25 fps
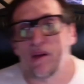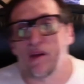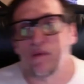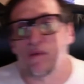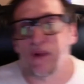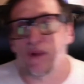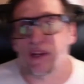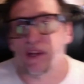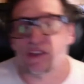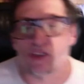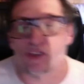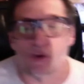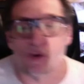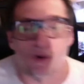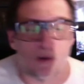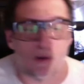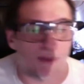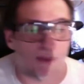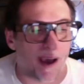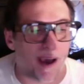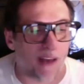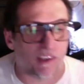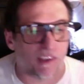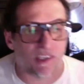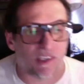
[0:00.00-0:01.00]
let's talk
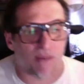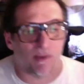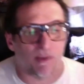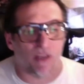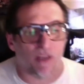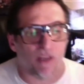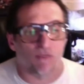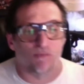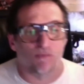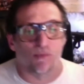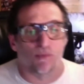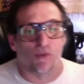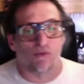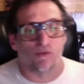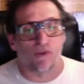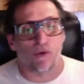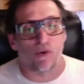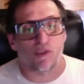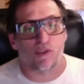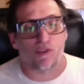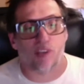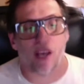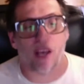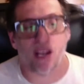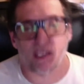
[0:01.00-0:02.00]
about some of the
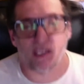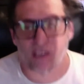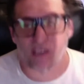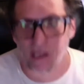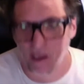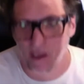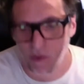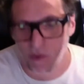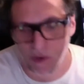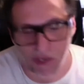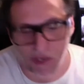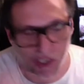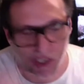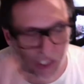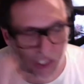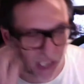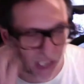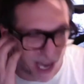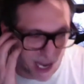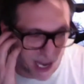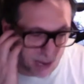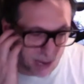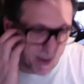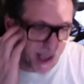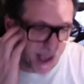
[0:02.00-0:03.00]
routines that you were just
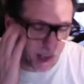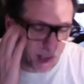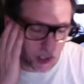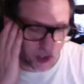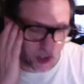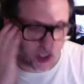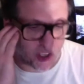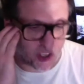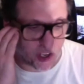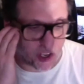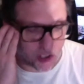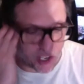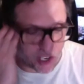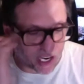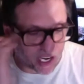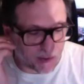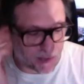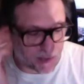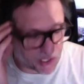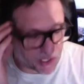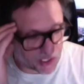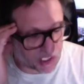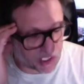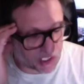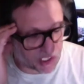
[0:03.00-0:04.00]
saying about the gym
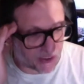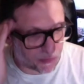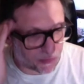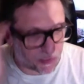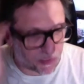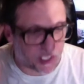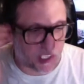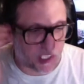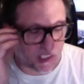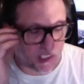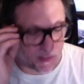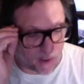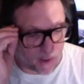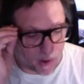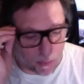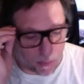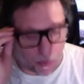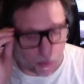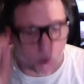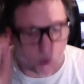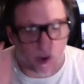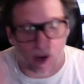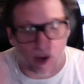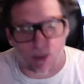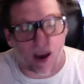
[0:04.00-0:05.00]
and stuff, which is very
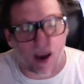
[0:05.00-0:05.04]
important.